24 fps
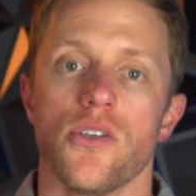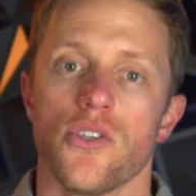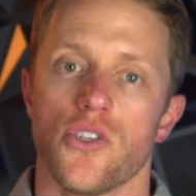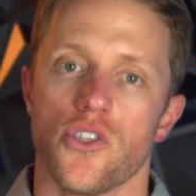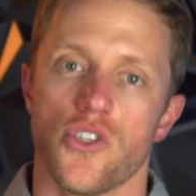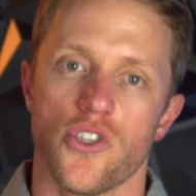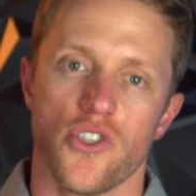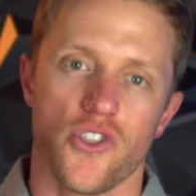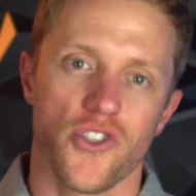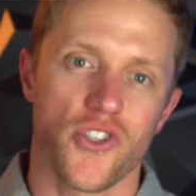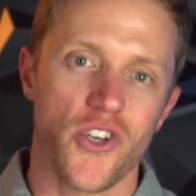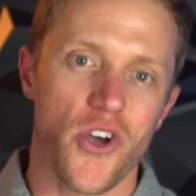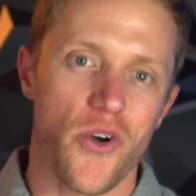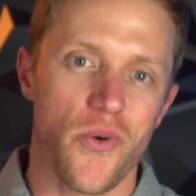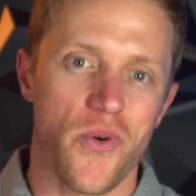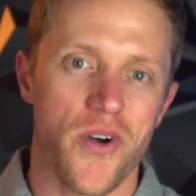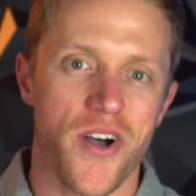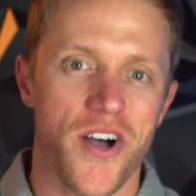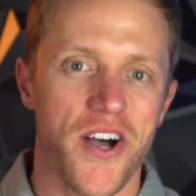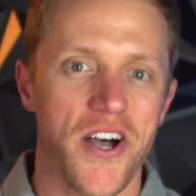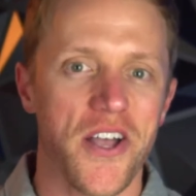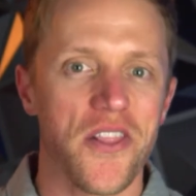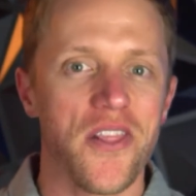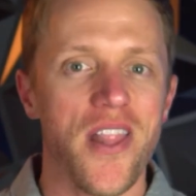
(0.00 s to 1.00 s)
So,
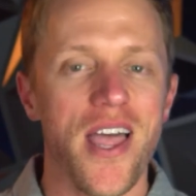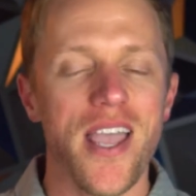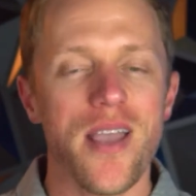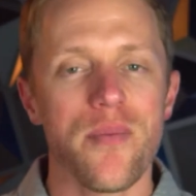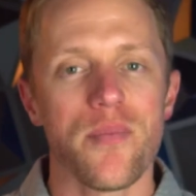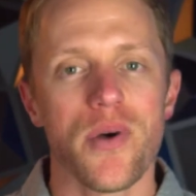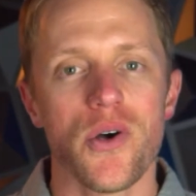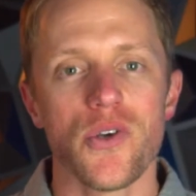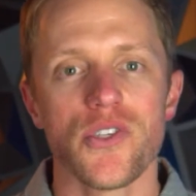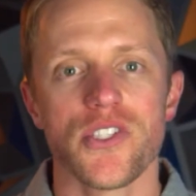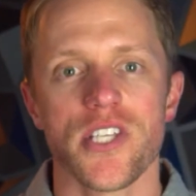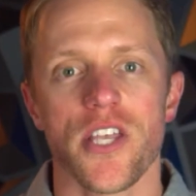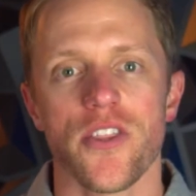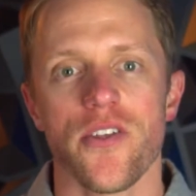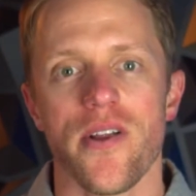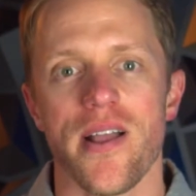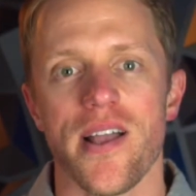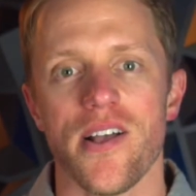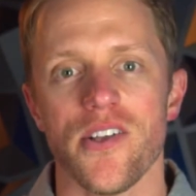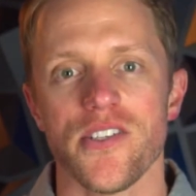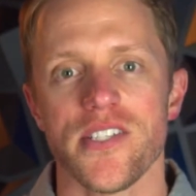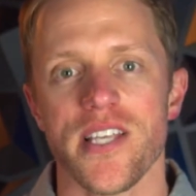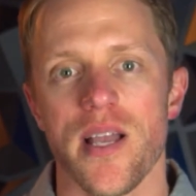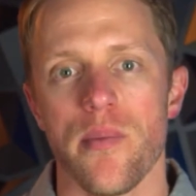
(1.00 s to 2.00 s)
unlike most other
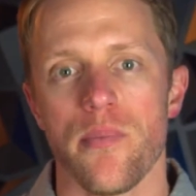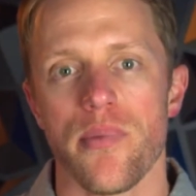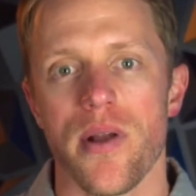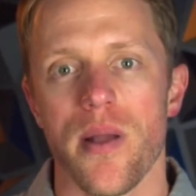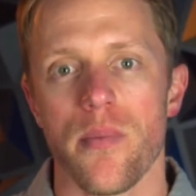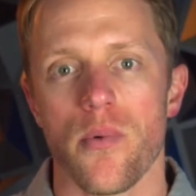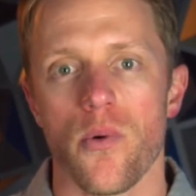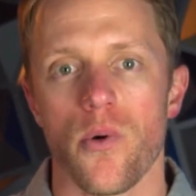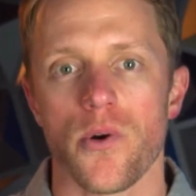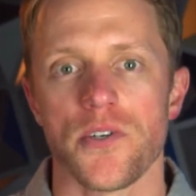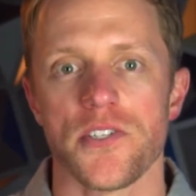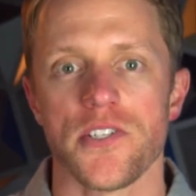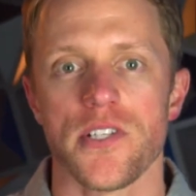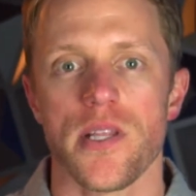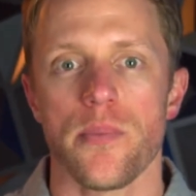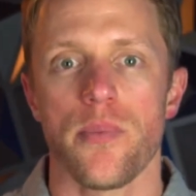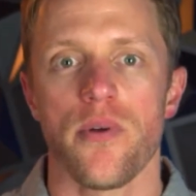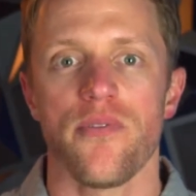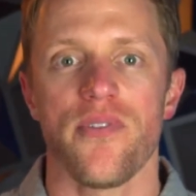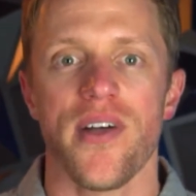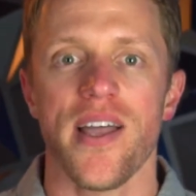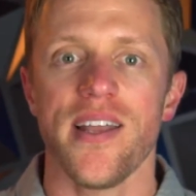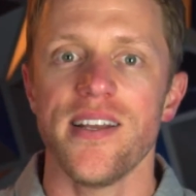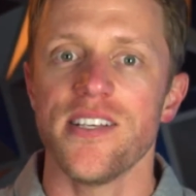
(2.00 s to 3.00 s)
LSAT prep courses that
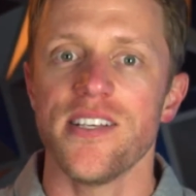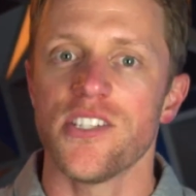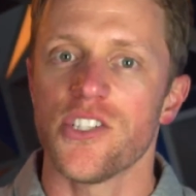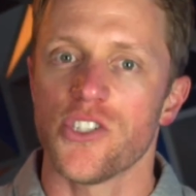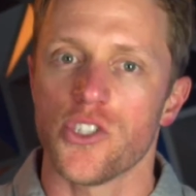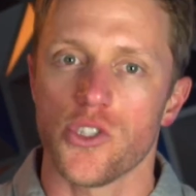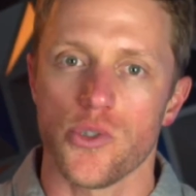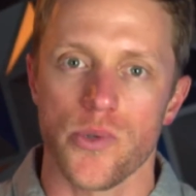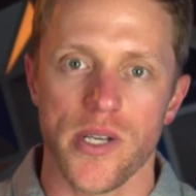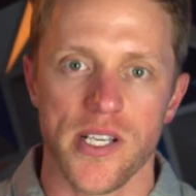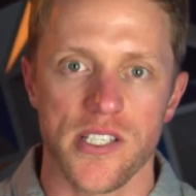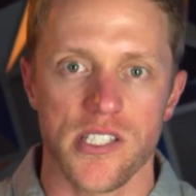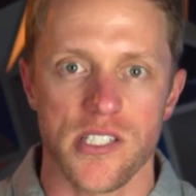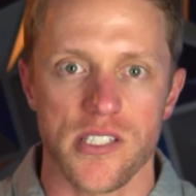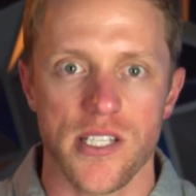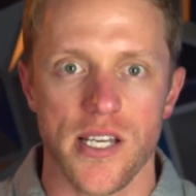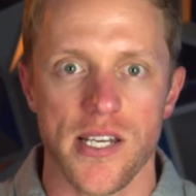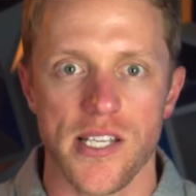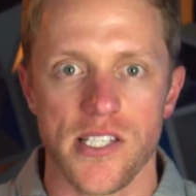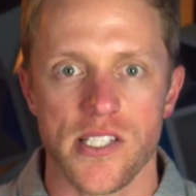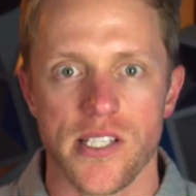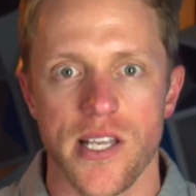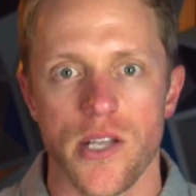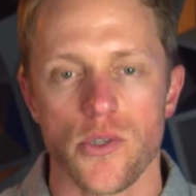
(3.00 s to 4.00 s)
provide a strict
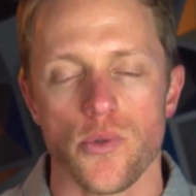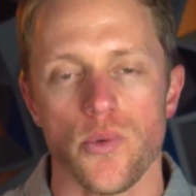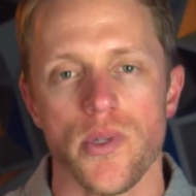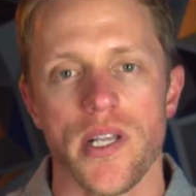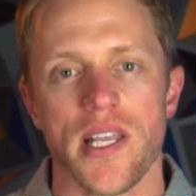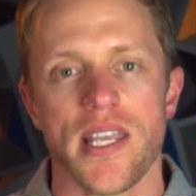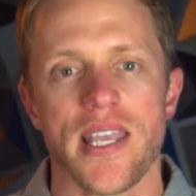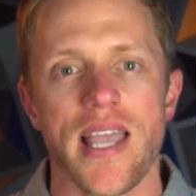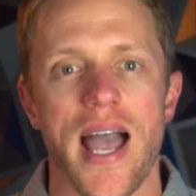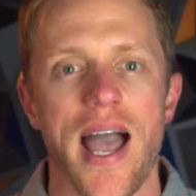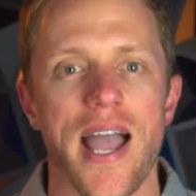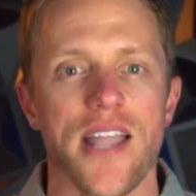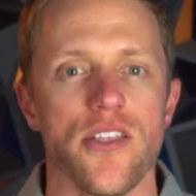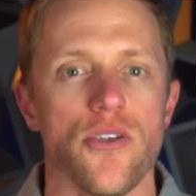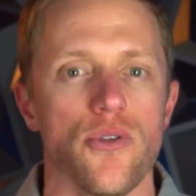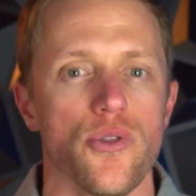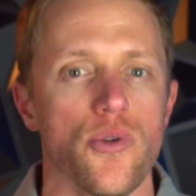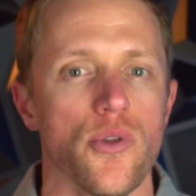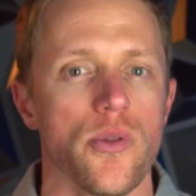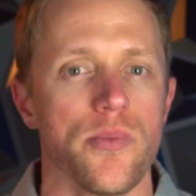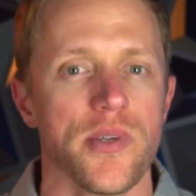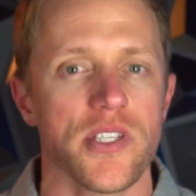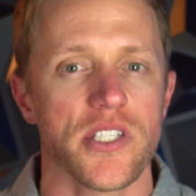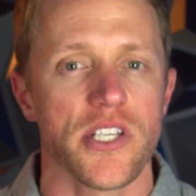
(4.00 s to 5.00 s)
study schedule and guide you
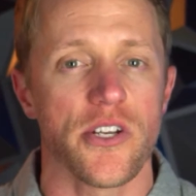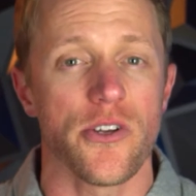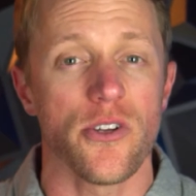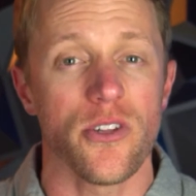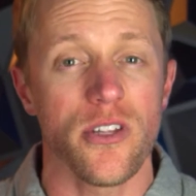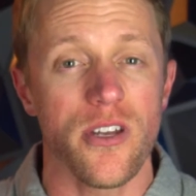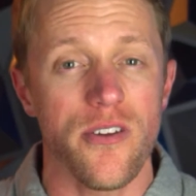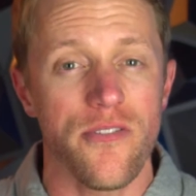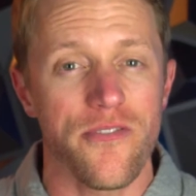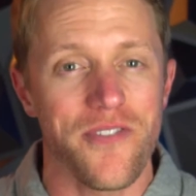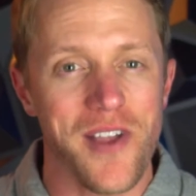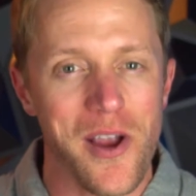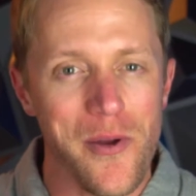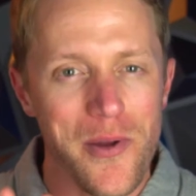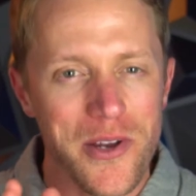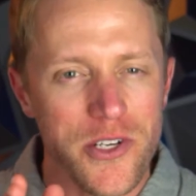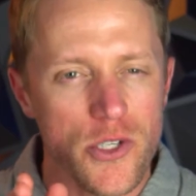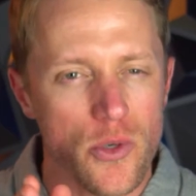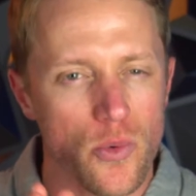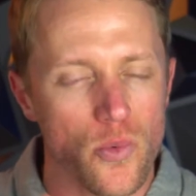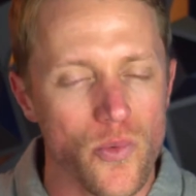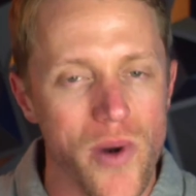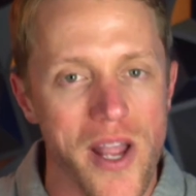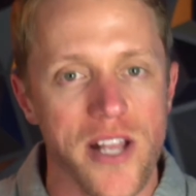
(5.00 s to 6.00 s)
through the material in a very
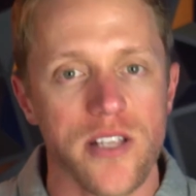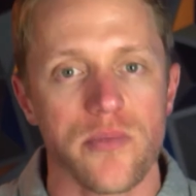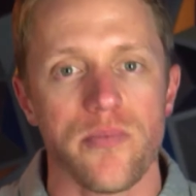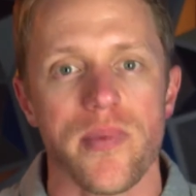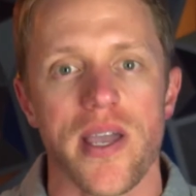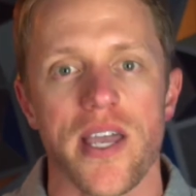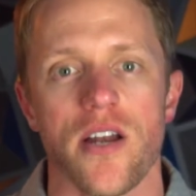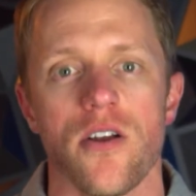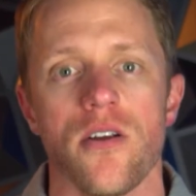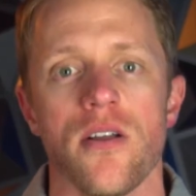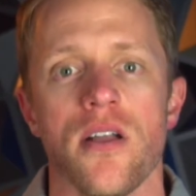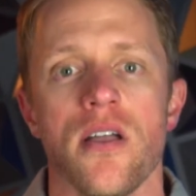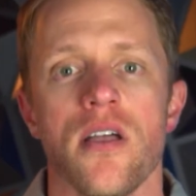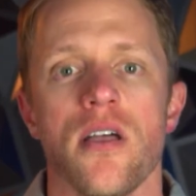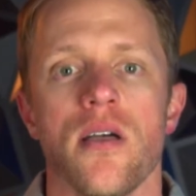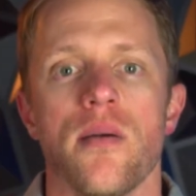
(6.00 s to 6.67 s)
direct manner,